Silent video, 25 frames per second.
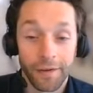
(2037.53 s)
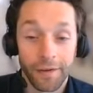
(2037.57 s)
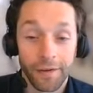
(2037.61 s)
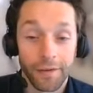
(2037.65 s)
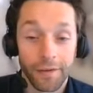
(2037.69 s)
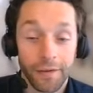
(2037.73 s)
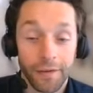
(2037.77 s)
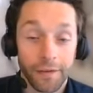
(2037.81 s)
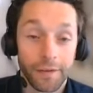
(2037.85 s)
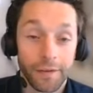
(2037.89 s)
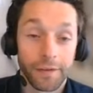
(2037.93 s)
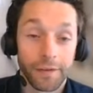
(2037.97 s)

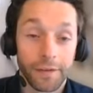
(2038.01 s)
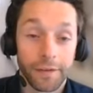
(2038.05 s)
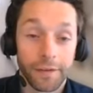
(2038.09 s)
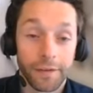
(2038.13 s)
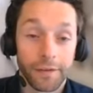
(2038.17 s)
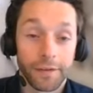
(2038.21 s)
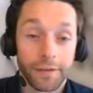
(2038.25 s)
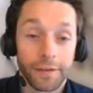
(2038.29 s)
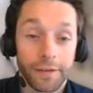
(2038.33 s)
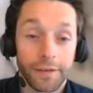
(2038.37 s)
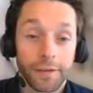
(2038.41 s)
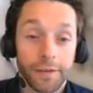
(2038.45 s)

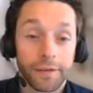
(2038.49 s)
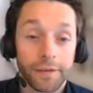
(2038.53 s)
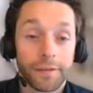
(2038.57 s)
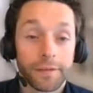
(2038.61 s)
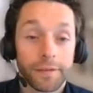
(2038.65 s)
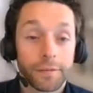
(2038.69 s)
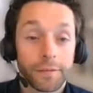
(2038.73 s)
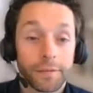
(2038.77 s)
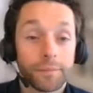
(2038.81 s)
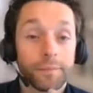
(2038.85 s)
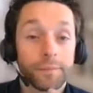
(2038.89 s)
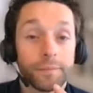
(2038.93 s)

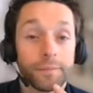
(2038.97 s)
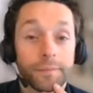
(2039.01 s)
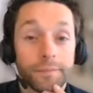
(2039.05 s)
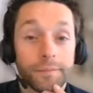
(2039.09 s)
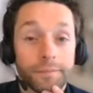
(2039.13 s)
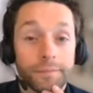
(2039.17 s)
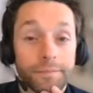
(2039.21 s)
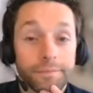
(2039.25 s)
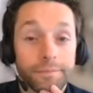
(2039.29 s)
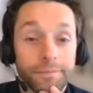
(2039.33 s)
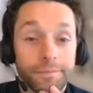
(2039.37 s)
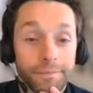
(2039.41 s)

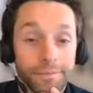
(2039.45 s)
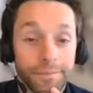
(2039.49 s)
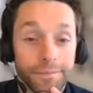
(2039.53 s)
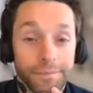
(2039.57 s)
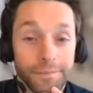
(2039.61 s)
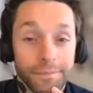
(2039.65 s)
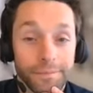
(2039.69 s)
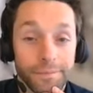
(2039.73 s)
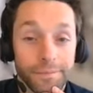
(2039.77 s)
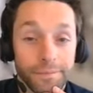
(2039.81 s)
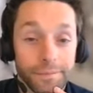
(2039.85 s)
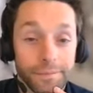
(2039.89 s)

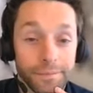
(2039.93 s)
(silent)